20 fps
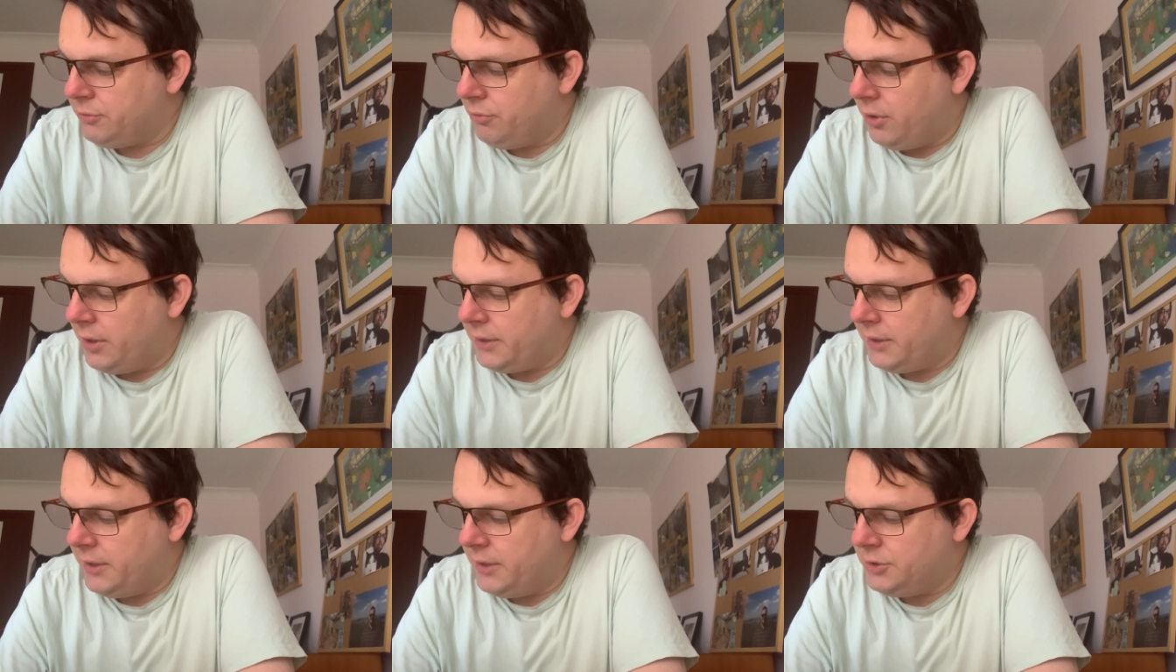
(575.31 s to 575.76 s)

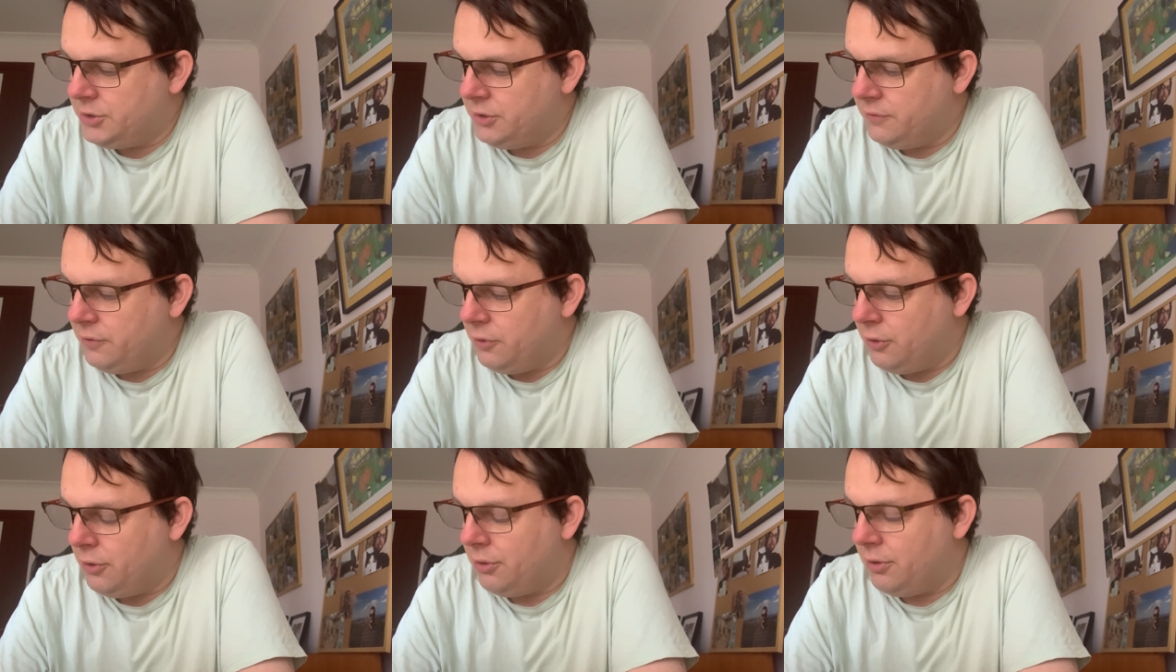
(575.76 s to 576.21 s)
Write each
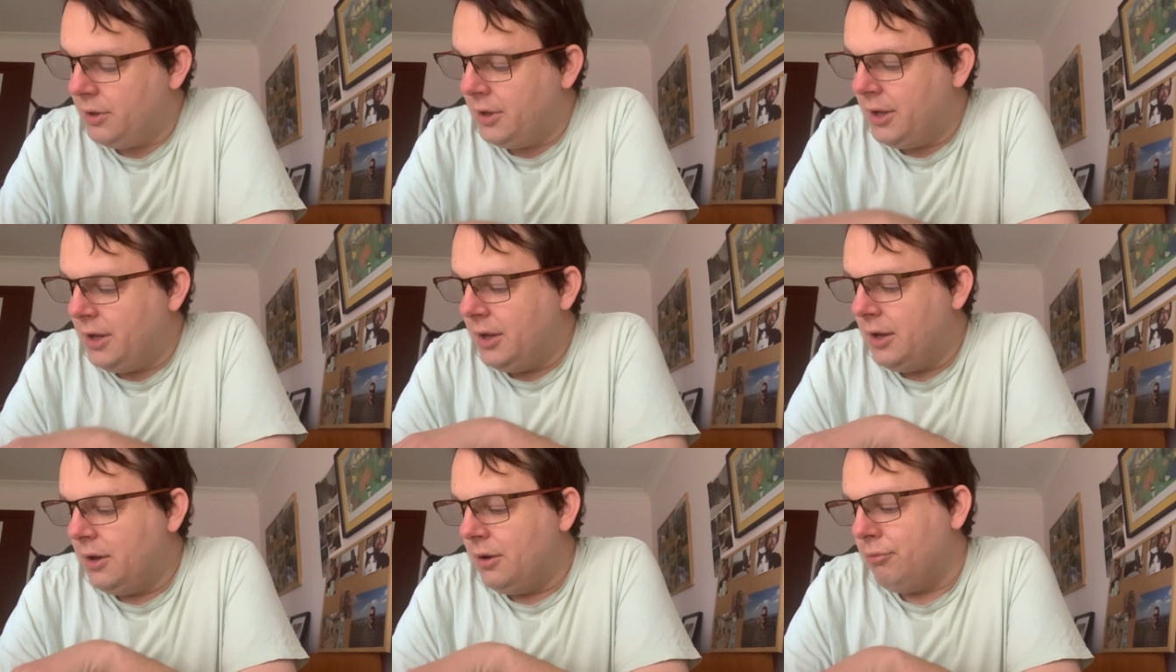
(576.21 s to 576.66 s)
of her
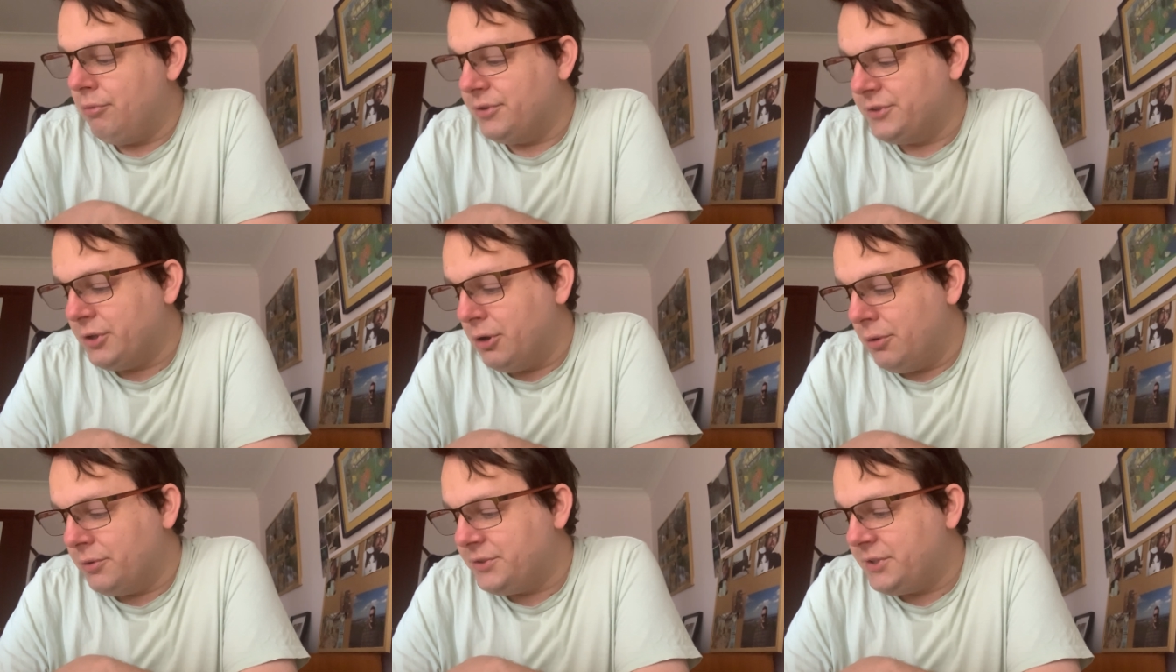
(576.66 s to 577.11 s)

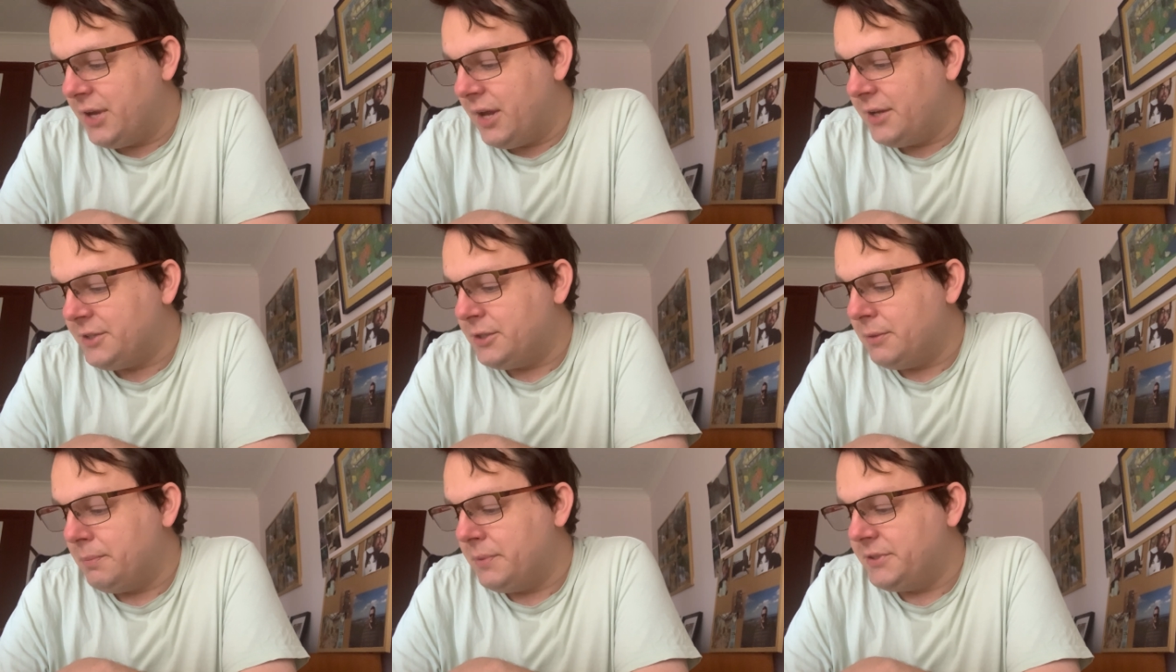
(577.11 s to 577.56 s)
results
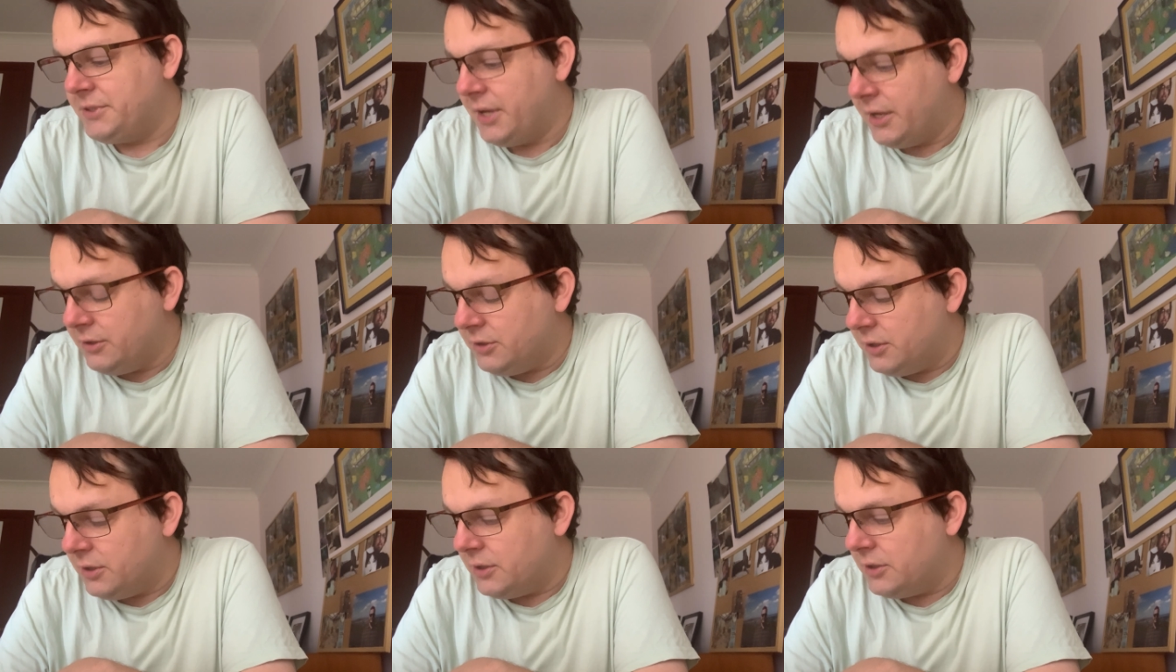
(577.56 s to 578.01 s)
as a
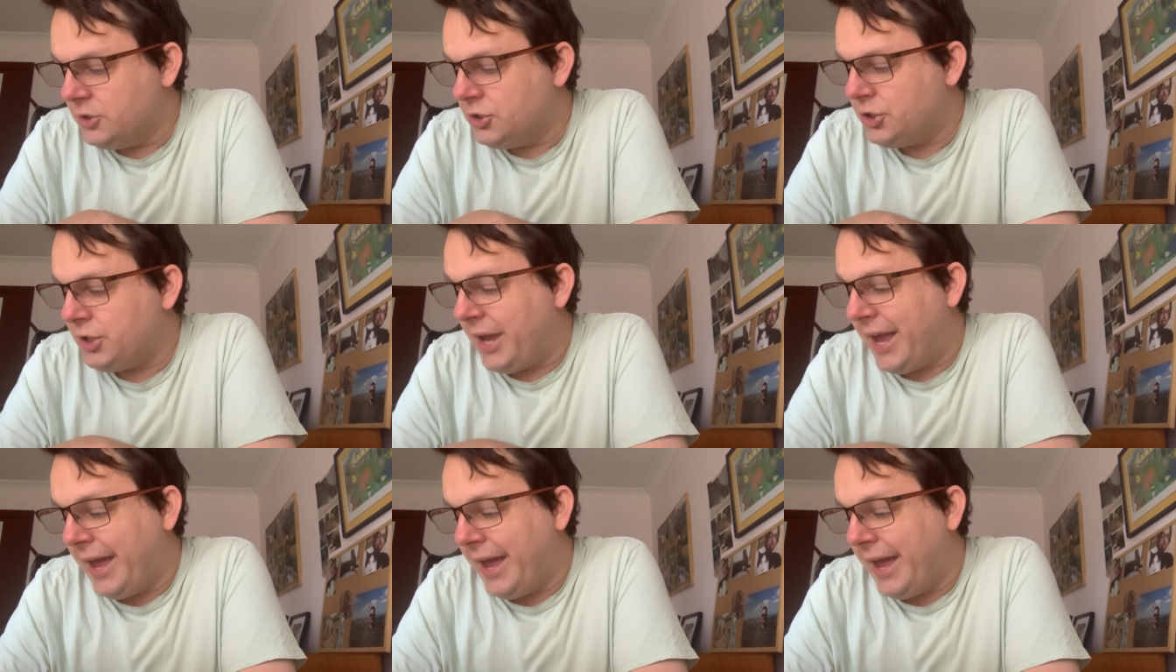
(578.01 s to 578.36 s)
percentage